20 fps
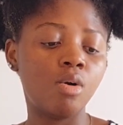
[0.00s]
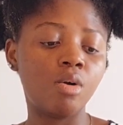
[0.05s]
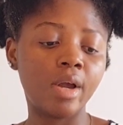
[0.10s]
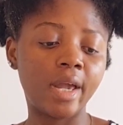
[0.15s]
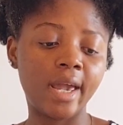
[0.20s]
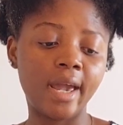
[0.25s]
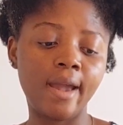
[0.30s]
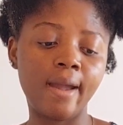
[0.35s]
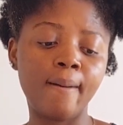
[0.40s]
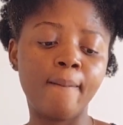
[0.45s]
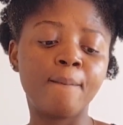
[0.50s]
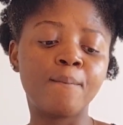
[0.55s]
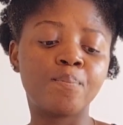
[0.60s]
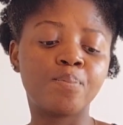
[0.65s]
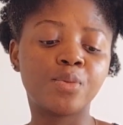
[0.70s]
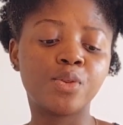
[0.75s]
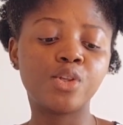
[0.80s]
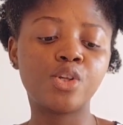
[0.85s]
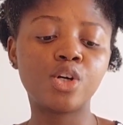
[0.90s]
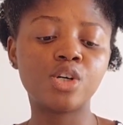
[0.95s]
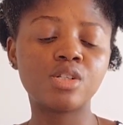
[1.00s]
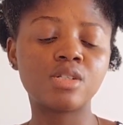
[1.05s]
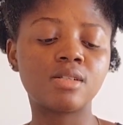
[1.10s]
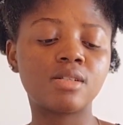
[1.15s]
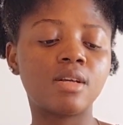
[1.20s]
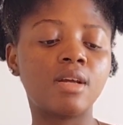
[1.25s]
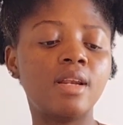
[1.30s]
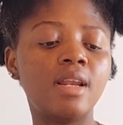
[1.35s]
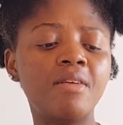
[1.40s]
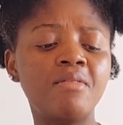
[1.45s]
okay? Just
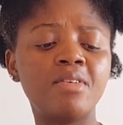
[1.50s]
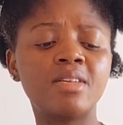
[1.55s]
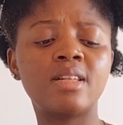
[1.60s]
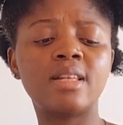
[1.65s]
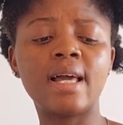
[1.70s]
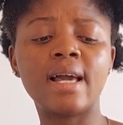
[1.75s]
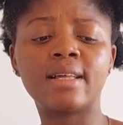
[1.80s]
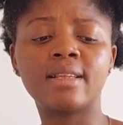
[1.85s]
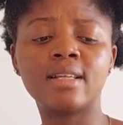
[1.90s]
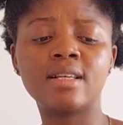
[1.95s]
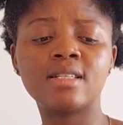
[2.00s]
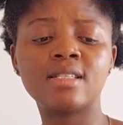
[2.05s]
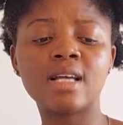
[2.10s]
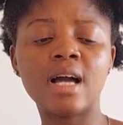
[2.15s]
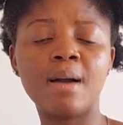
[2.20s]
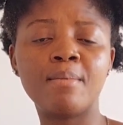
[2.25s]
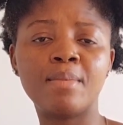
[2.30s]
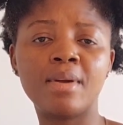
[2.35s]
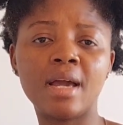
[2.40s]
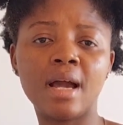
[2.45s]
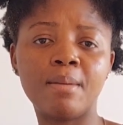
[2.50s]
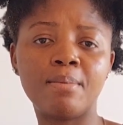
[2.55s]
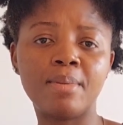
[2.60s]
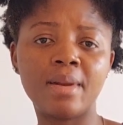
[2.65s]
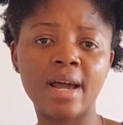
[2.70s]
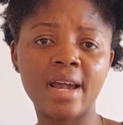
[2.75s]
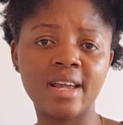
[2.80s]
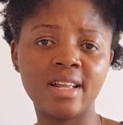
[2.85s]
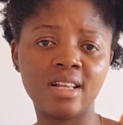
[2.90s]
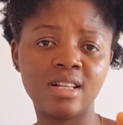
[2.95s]
leave it like this and be
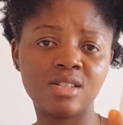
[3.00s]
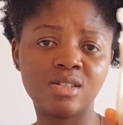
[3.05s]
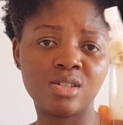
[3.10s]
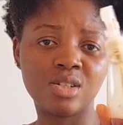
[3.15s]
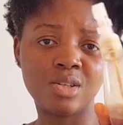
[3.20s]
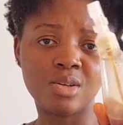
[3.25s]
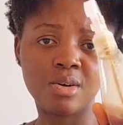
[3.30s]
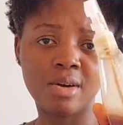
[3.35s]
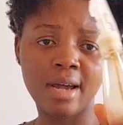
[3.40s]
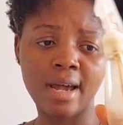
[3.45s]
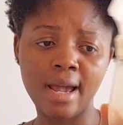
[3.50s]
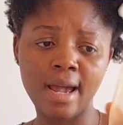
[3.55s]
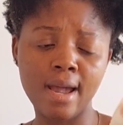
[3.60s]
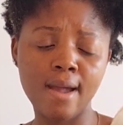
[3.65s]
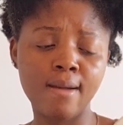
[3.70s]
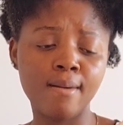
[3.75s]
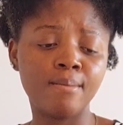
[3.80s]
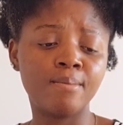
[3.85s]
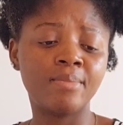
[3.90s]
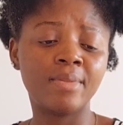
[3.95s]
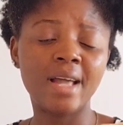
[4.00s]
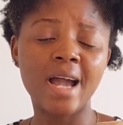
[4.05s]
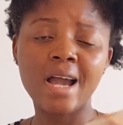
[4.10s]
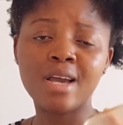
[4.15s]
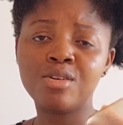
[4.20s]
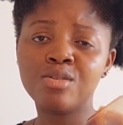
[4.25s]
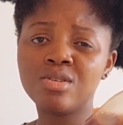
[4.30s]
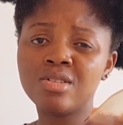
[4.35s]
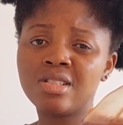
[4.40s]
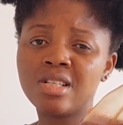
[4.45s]
applying it to your hair.
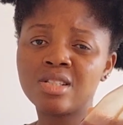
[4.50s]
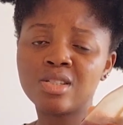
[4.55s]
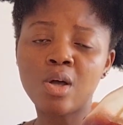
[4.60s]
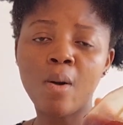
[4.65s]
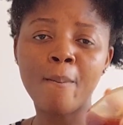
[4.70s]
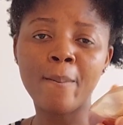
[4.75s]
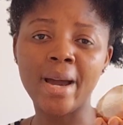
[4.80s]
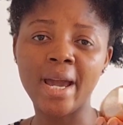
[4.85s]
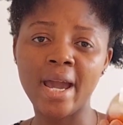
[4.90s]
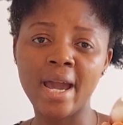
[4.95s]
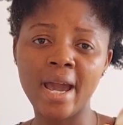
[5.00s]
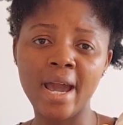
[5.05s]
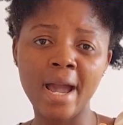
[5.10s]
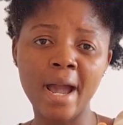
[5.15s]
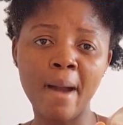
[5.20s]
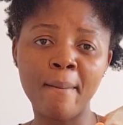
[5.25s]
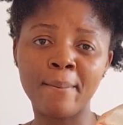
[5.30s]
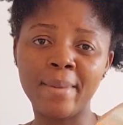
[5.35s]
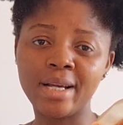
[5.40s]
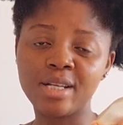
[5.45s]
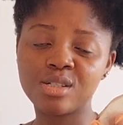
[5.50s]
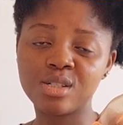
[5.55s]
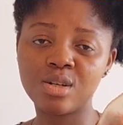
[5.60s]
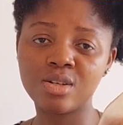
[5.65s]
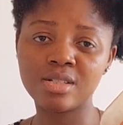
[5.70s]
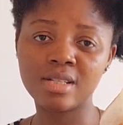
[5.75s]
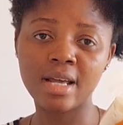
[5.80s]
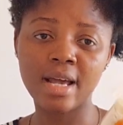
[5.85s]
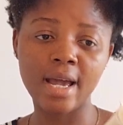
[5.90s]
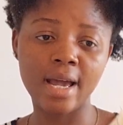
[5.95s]
I use this on my hair and my
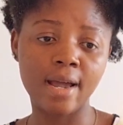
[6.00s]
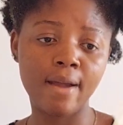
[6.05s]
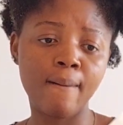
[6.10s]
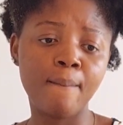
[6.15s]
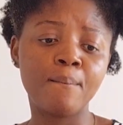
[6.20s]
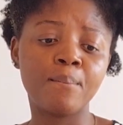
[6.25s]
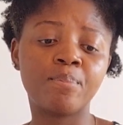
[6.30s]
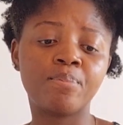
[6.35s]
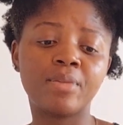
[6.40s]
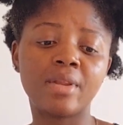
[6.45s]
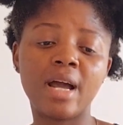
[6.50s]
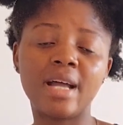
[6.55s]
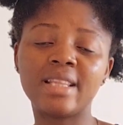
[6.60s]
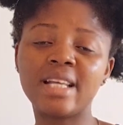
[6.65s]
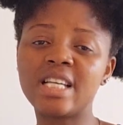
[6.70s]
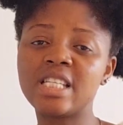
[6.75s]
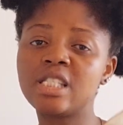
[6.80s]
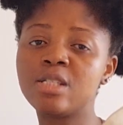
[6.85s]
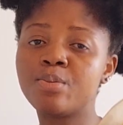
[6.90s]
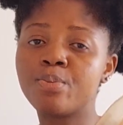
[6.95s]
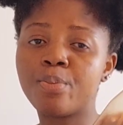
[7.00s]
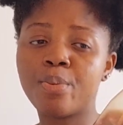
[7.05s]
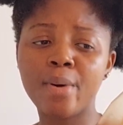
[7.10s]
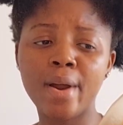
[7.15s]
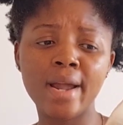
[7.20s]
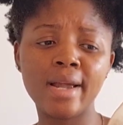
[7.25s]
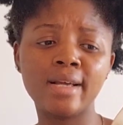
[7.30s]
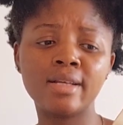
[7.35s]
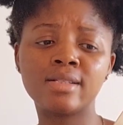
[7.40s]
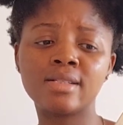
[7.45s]
son's hair. And I
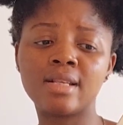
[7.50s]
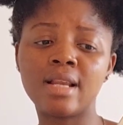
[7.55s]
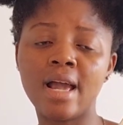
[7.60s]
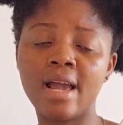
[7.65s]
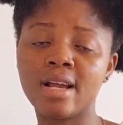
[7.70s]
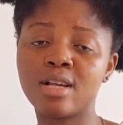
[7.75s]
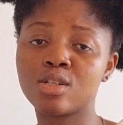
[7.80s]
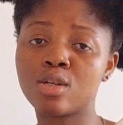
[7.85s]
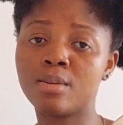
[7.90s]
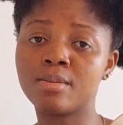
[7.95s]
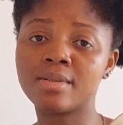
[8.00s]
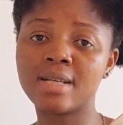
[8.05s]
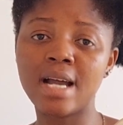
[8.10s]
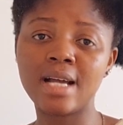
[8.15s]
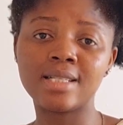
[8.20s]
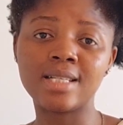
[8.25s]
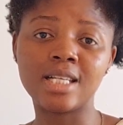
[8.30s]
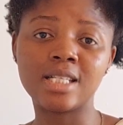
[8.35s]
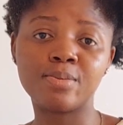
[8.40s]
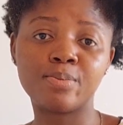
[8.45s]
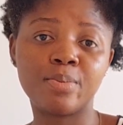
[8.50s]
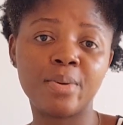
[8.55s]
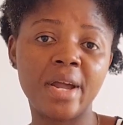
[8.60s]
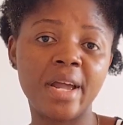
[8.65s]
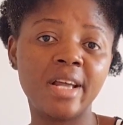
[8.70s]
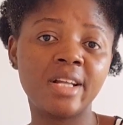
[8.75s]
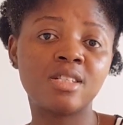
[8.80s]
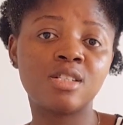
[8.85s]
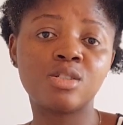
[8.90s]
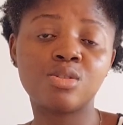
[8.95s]
spray it like sometimes I
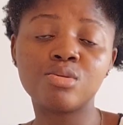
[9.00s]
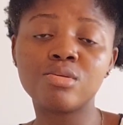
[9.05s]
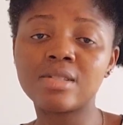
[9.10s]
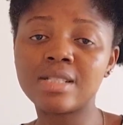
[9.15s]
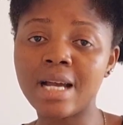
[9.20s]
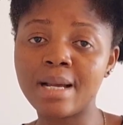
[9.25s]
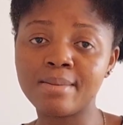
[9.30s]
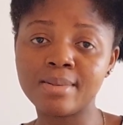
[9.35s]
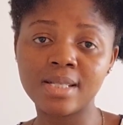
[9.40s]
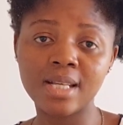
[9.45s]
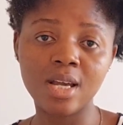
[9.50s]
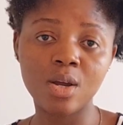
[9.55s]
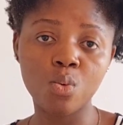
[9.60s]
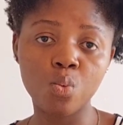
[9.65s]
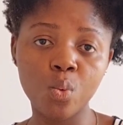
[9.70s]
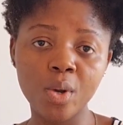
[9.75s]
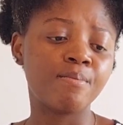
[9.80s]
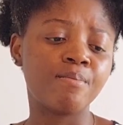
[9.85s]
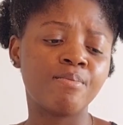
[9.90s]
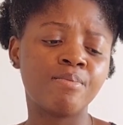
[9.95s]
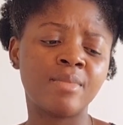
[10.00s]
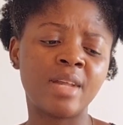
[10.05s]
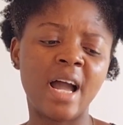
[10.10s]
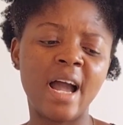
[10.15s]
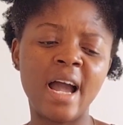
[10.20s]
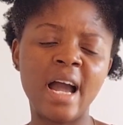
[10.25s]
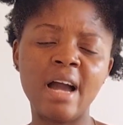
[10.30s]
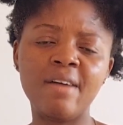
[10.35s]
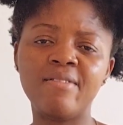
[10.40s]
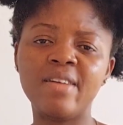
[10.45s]
spray it 2 times a week. I
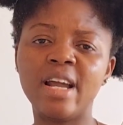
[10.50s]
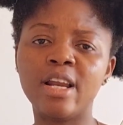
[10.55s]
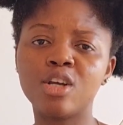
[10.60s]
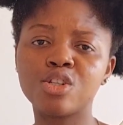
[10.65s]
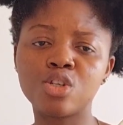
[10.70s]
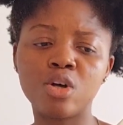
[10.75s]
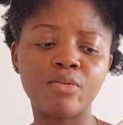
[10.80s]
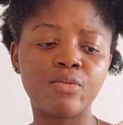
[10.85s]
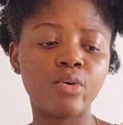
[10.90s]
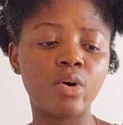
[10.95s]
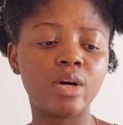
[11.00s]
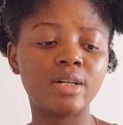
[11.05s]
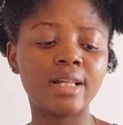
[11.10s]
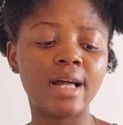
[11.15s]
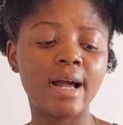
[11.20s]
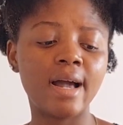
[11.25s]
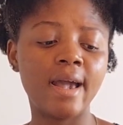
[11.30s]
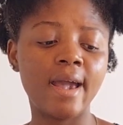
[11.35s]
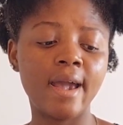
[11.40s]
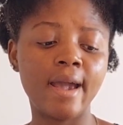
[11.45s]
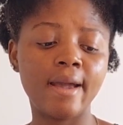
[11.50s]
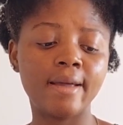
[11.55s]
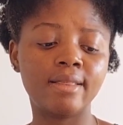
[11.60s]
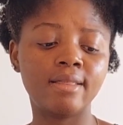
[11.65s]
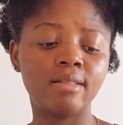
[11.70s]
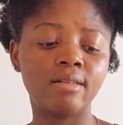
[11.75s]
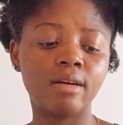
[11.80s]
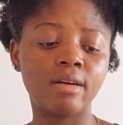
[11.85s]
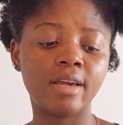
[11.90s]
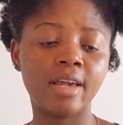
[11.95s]
have a lot of other
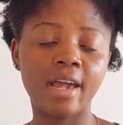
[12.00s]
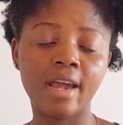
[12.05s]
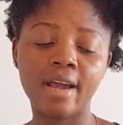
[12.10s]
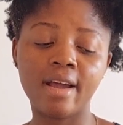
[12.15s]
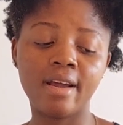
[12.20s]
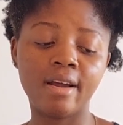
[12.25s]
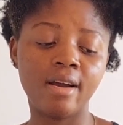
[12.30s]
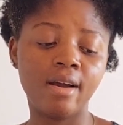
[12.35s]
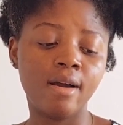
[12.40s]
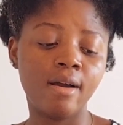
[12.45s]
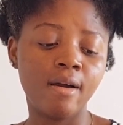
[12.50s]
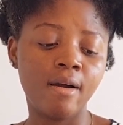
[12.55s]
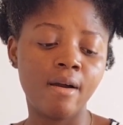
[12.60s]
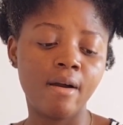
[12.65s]
hair care